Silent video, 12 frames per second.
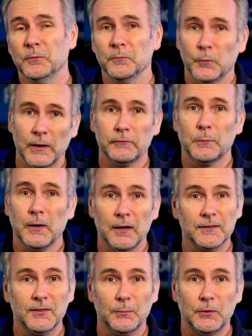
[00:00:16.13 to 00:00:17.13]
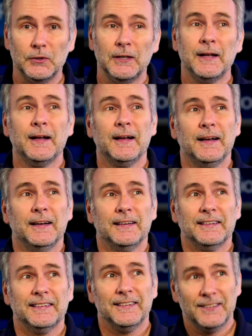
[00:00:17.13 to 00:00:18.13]
whenever possible,
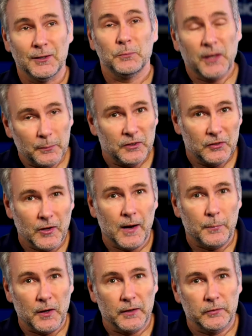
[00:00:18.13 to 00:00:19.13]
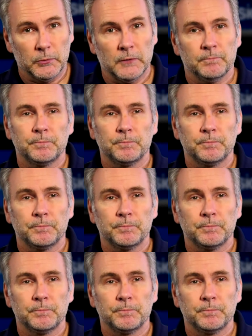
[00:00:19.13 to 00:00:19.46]
sometimes it's not possible.